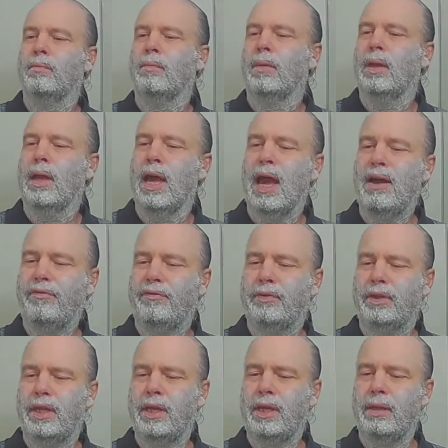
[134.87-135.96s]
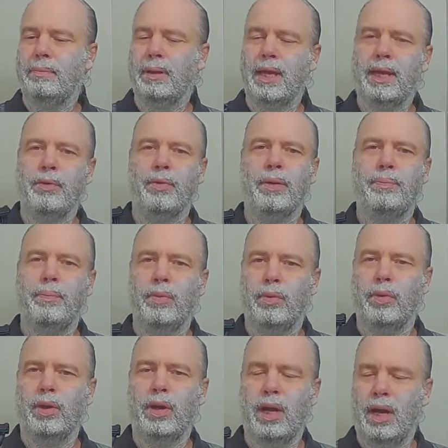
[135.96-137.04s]
half DE blade,
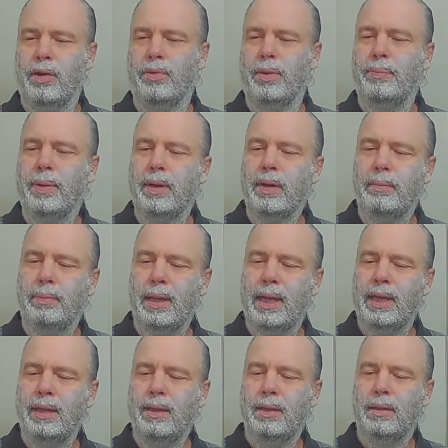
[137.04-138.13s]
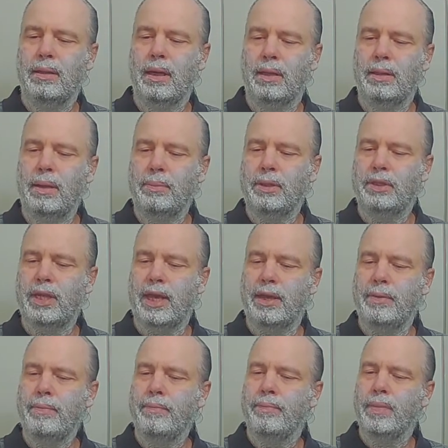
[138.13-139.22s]
Rapira blade, number
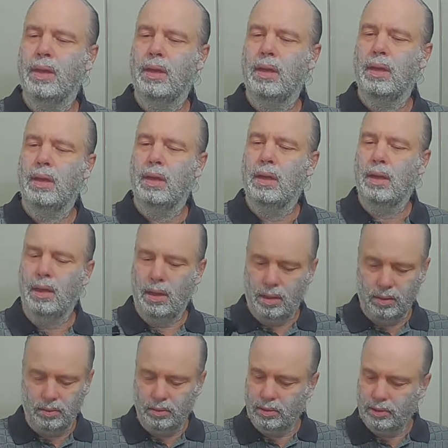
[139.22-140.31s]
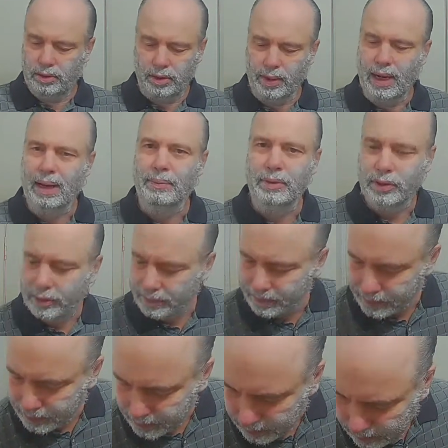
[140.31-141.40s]
10. Let's see what happens.
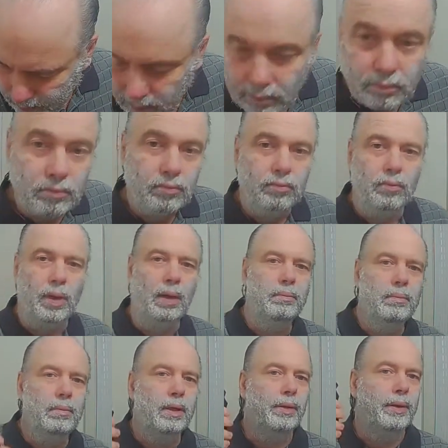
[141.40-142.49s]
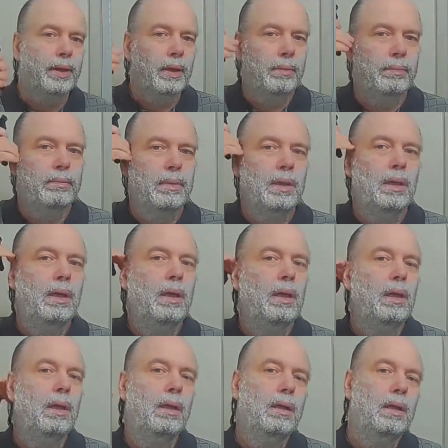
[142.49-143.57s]
Well, there we go.
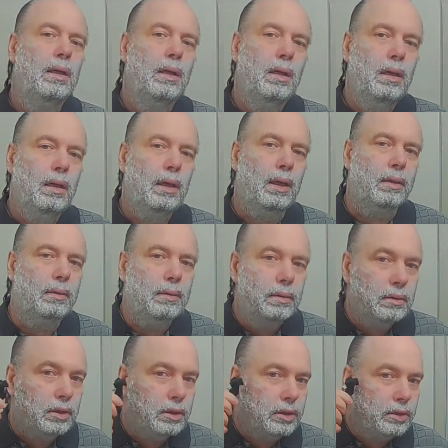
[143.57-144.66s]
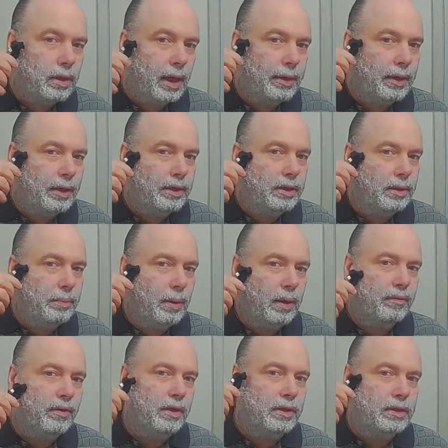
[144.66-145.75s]
Yeah, let's try the easy part
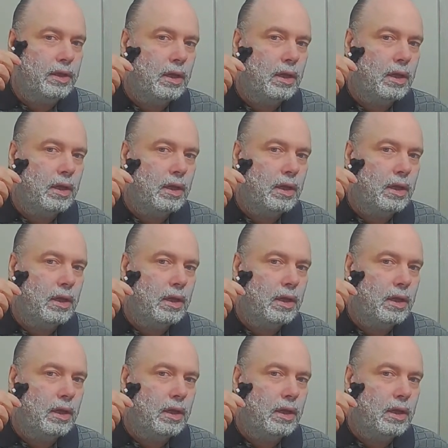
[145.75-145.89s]
first.